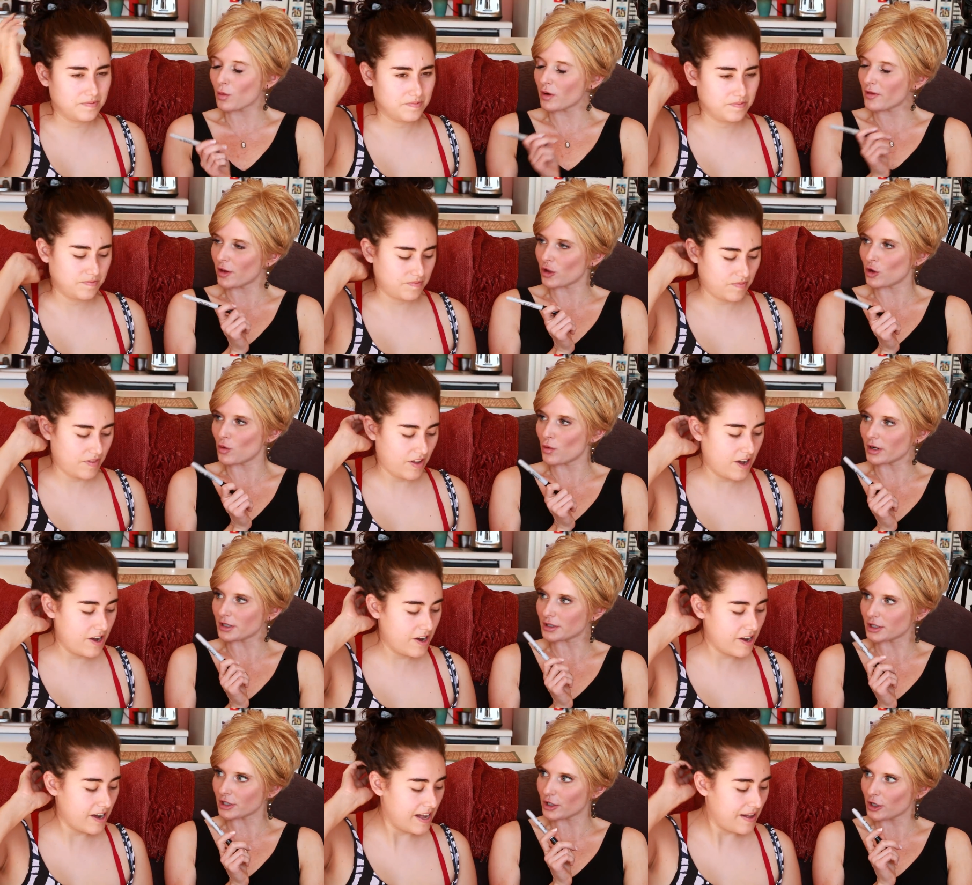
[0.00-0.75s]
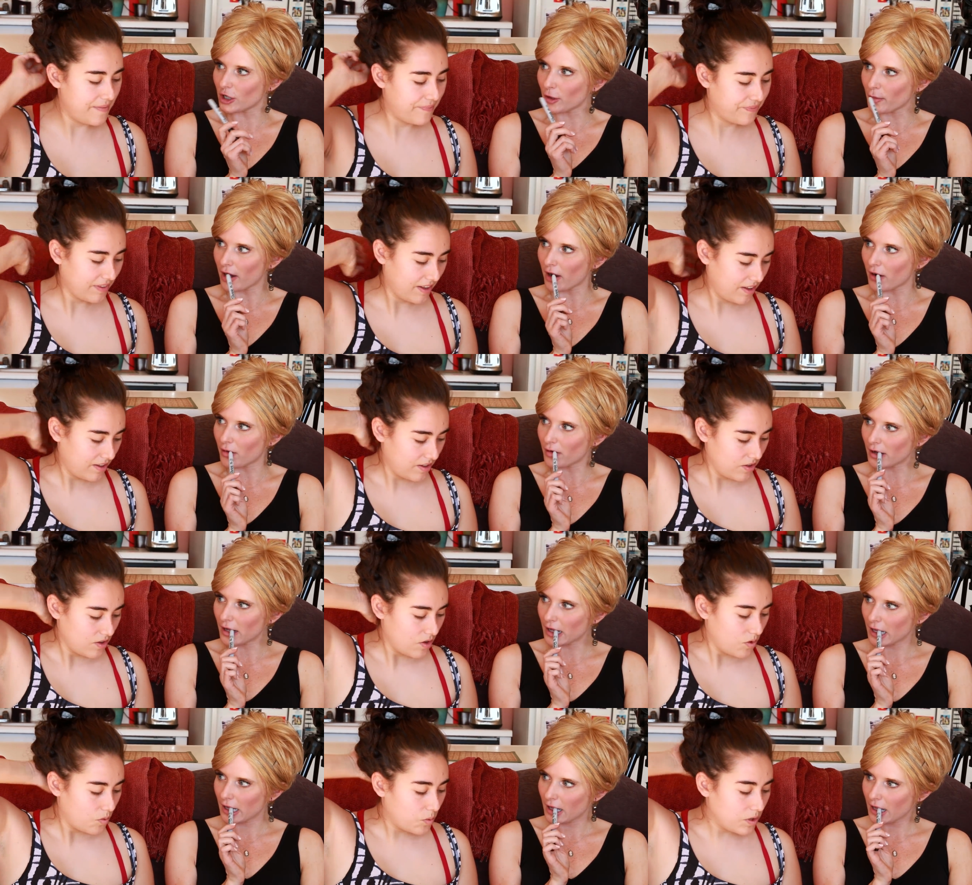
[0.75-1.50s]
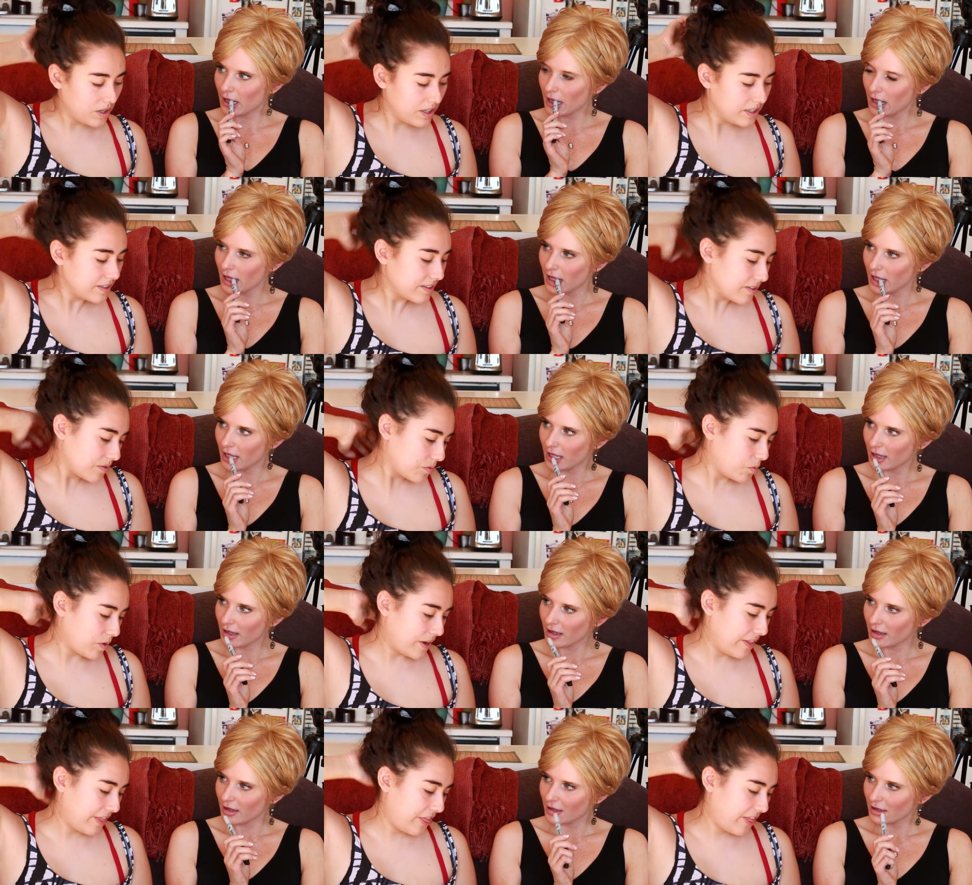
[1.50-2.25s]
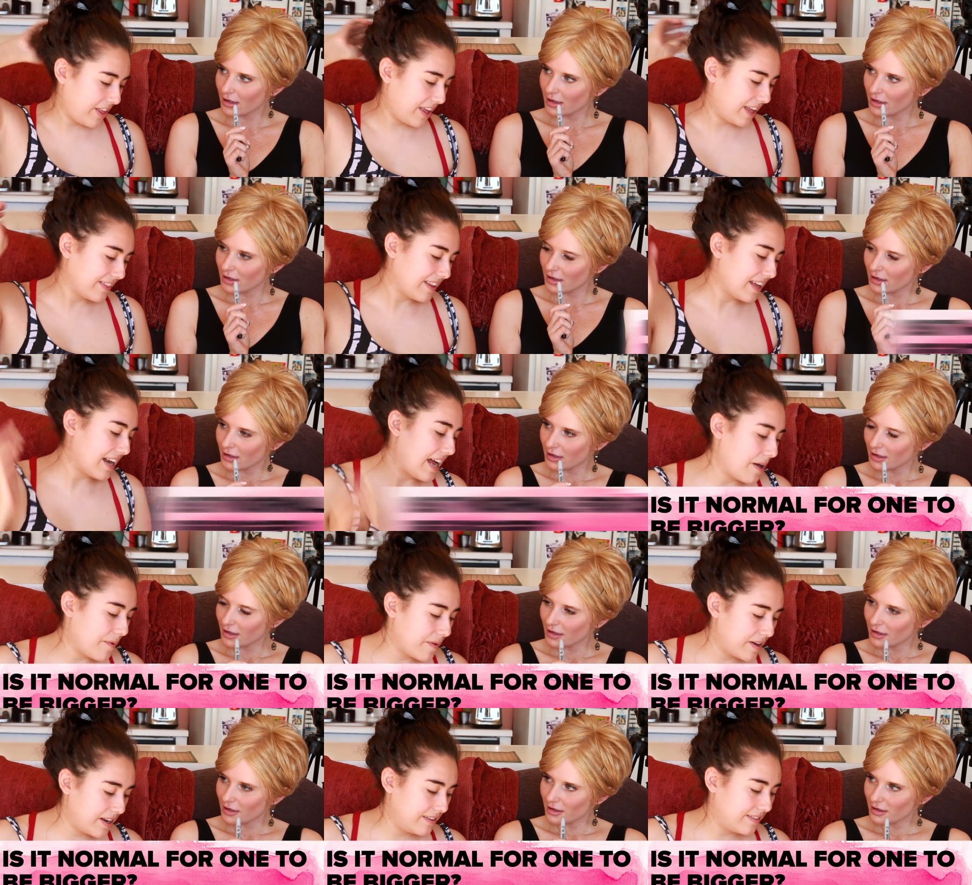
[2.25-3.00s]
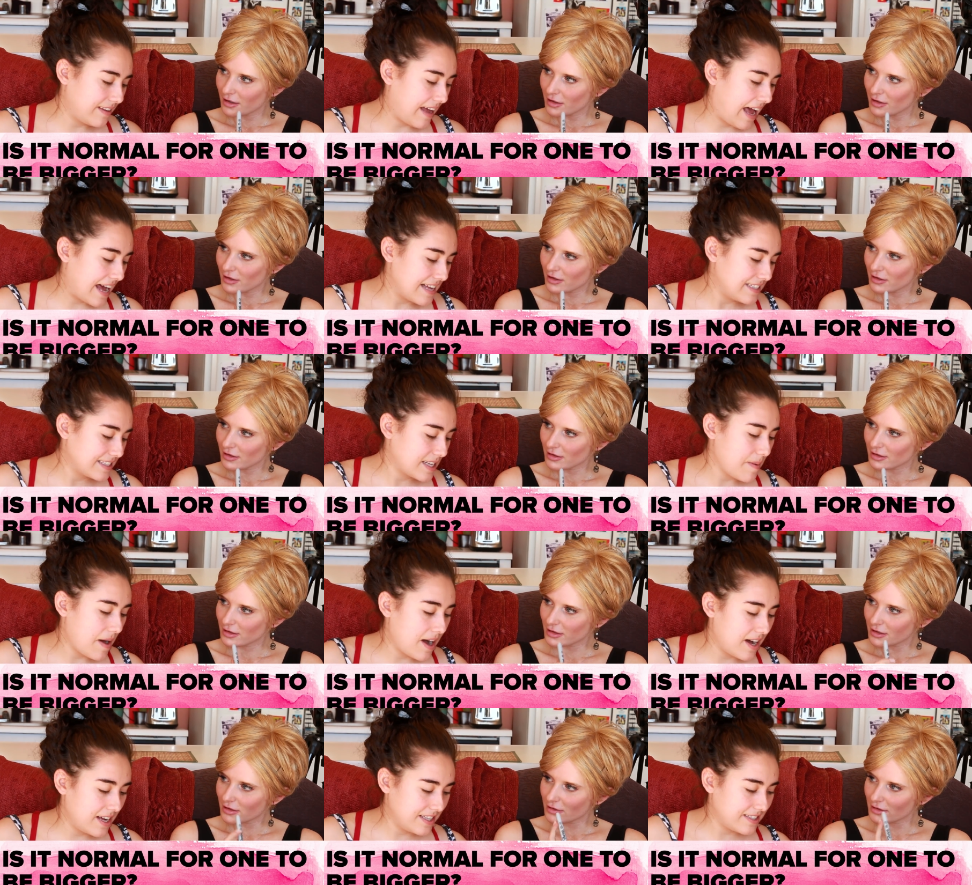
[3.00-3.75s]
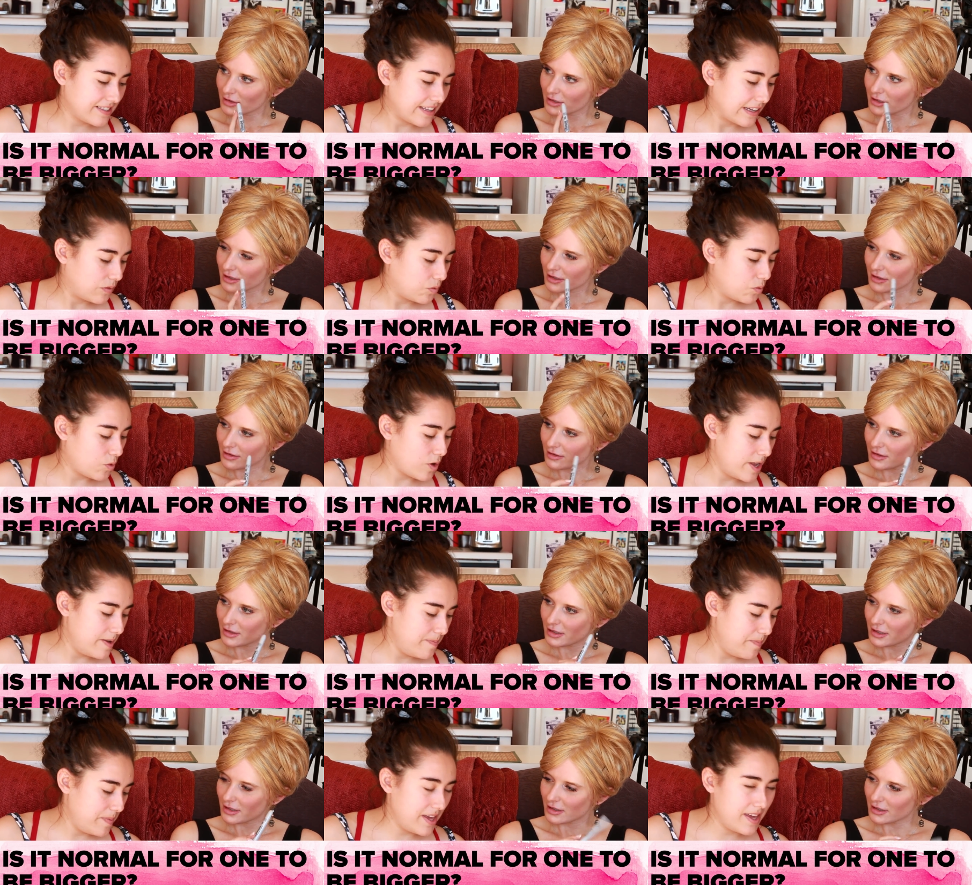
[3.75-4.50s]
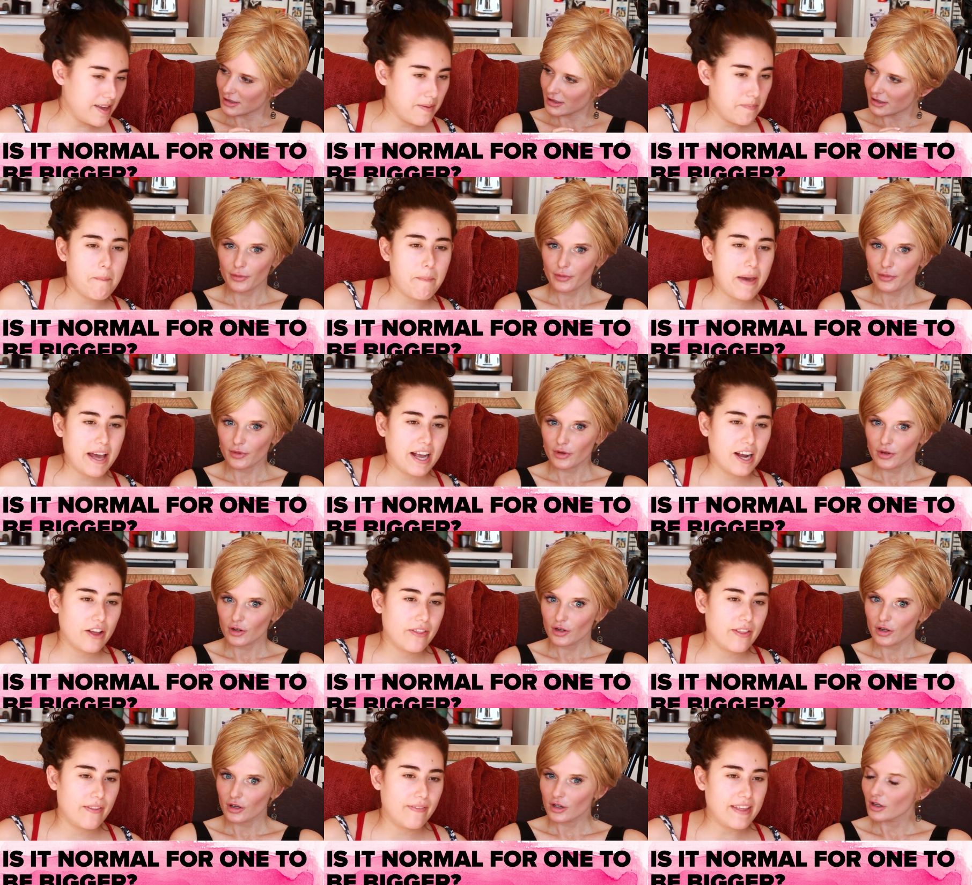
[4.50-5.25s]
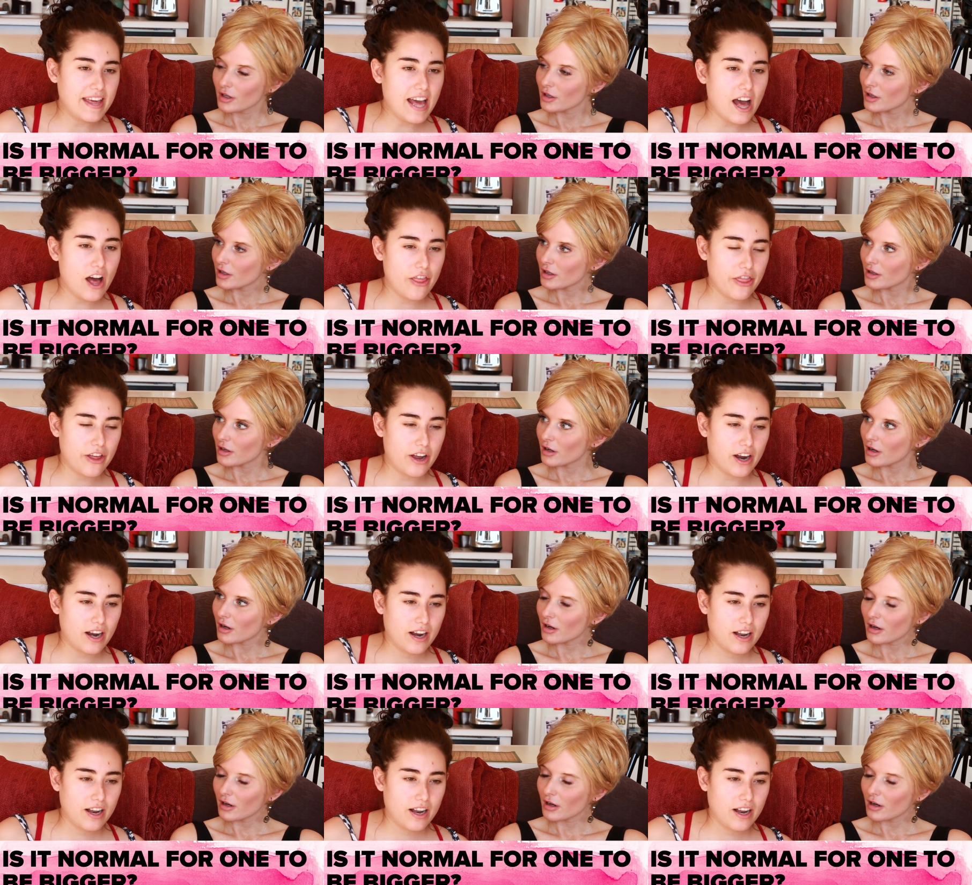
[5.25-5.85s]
Speaker 1: one that you were insecure okay. about?
Speaker 2: Well, one thing that I wanted to ask about is like one being bigger than the other.